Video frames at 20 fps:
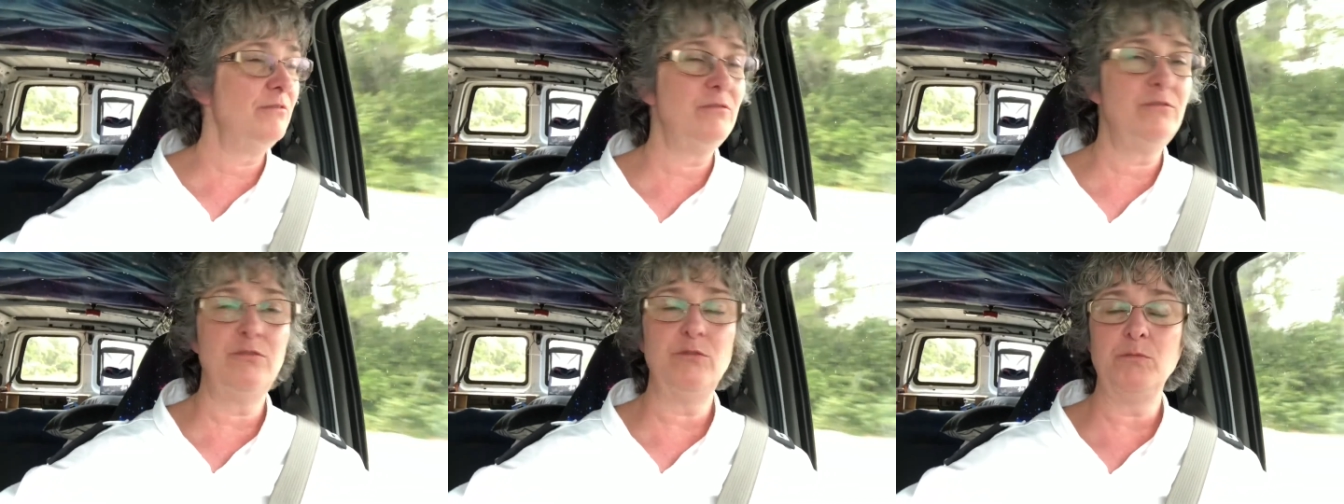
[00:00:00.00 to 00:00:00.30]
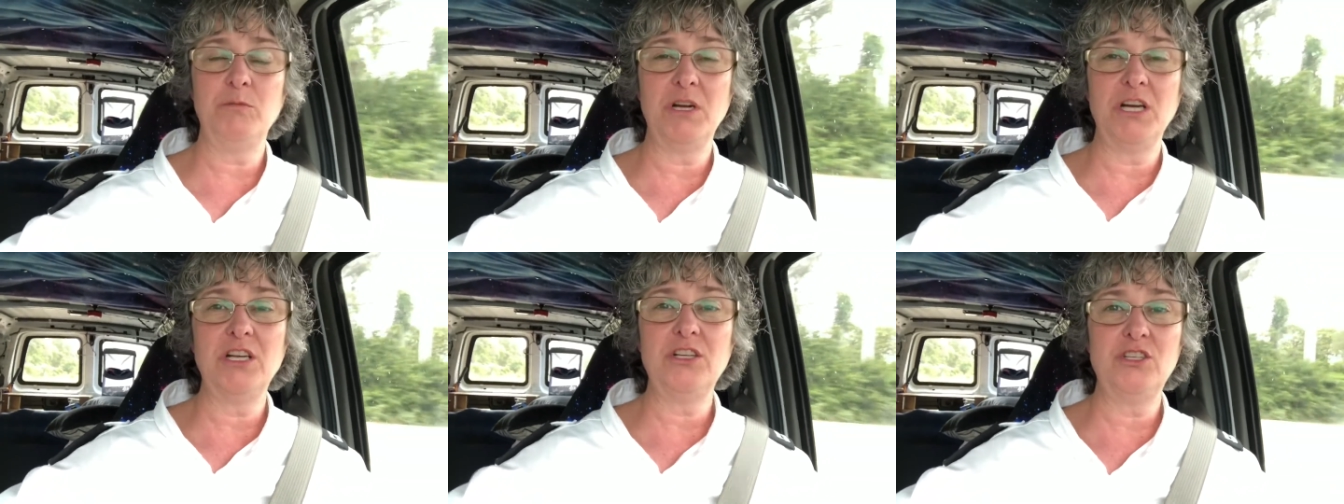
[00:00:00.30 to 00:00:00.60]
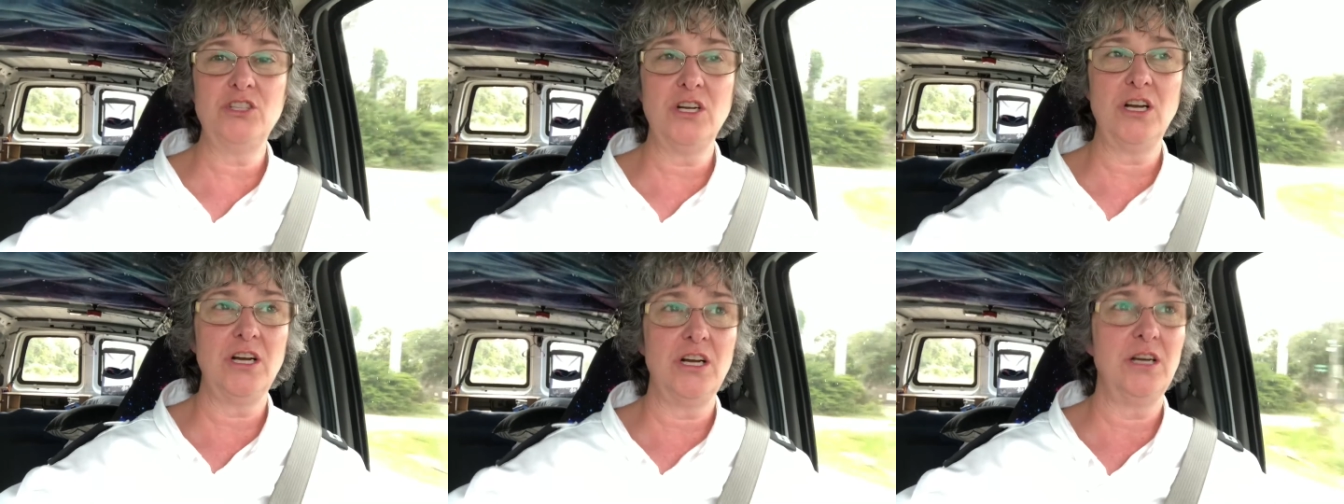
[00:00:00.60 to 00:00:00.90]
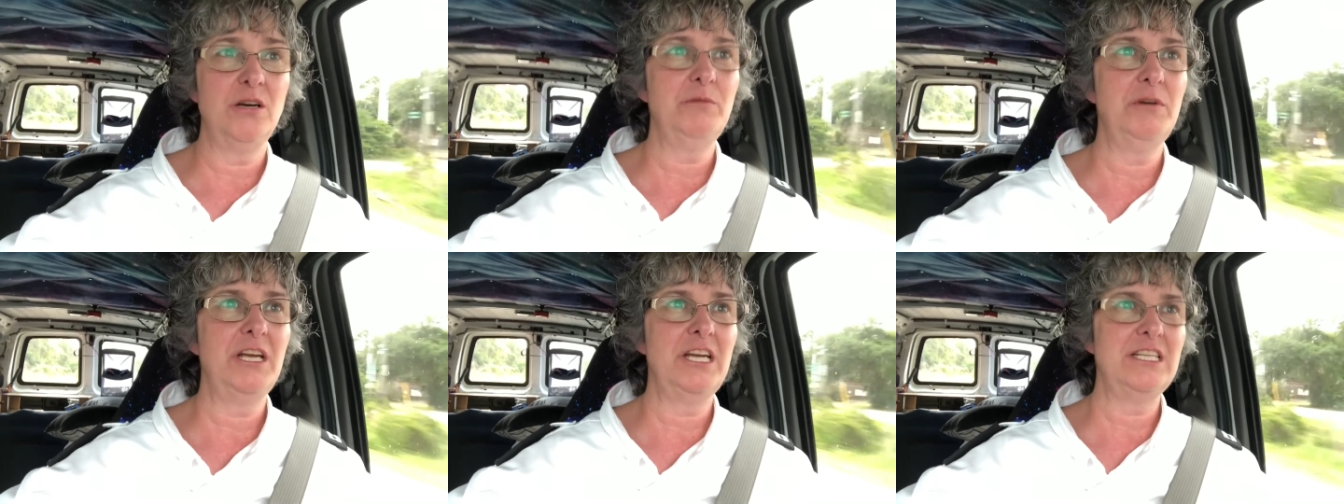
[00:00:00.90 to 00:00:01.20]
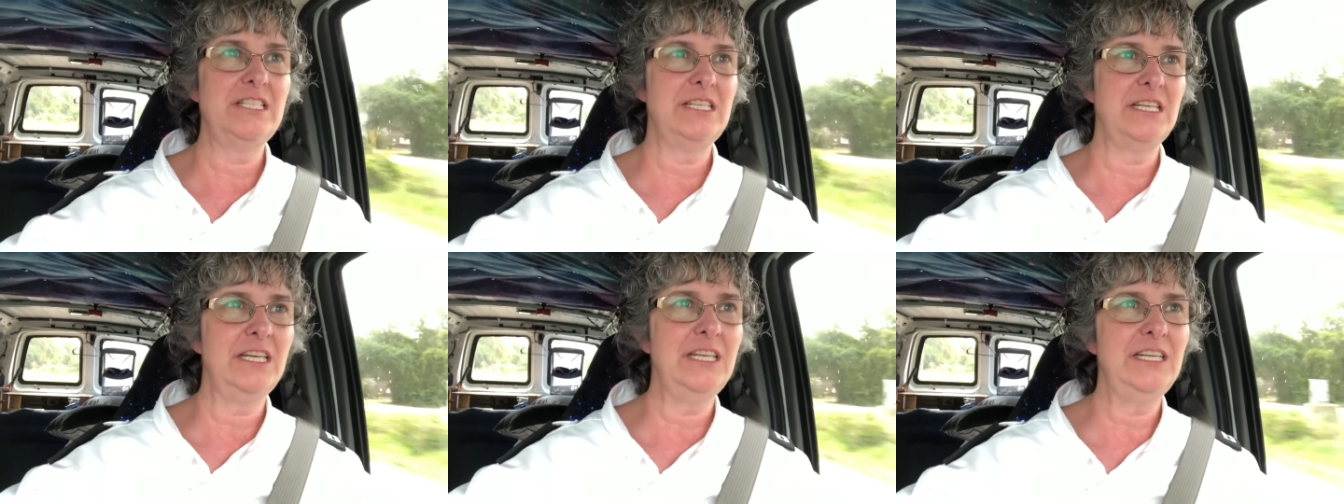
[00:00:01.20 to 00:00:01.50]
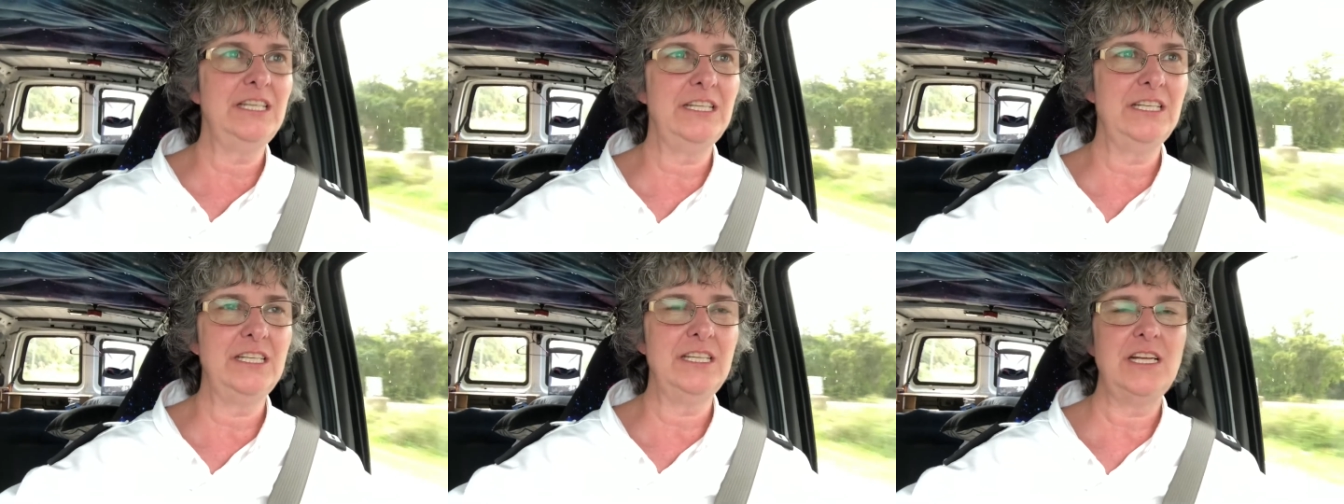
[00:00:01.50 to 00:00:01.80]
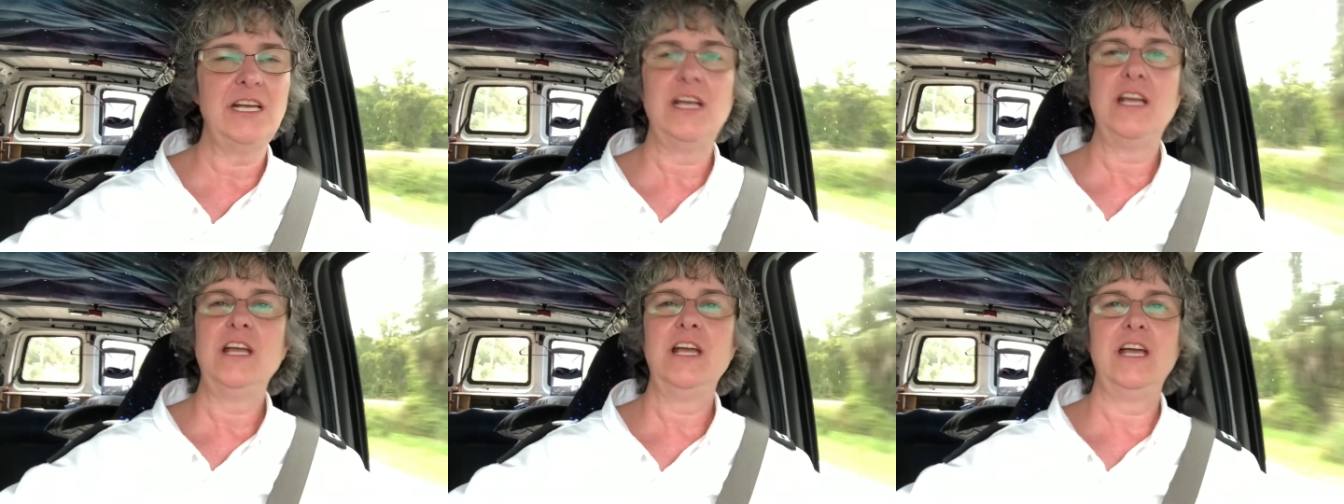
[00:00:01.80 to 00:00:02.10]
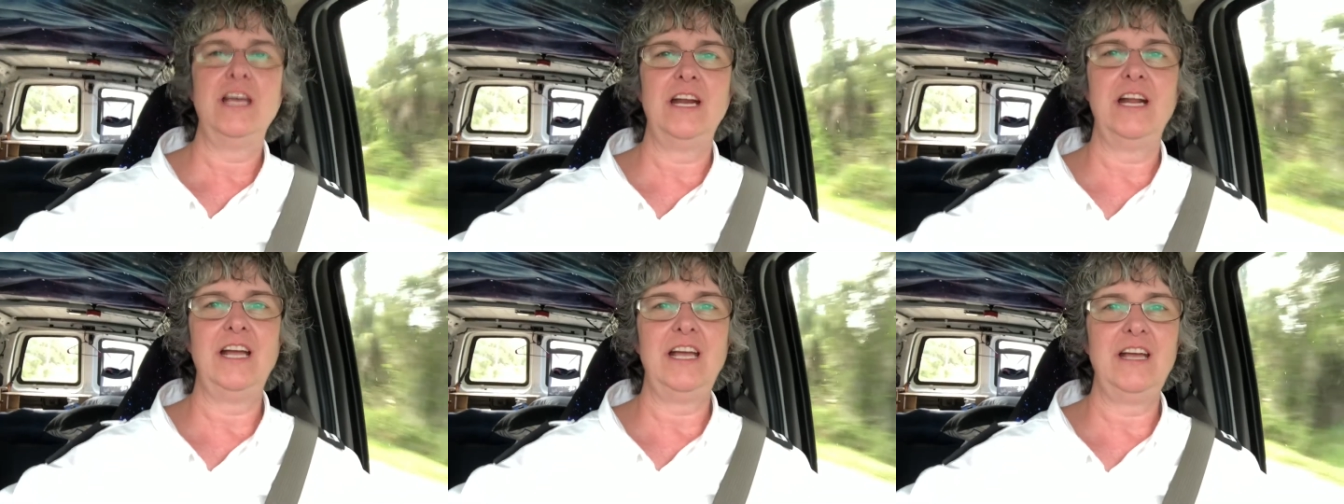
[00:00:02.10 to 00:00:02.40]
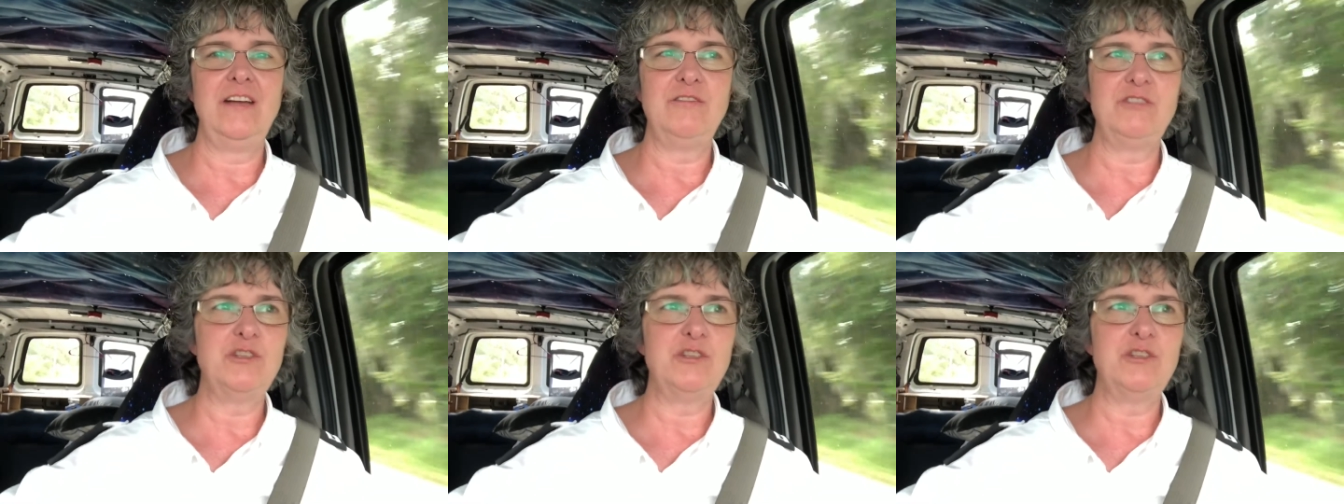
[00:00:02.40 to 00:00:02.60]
for my job has ended and I have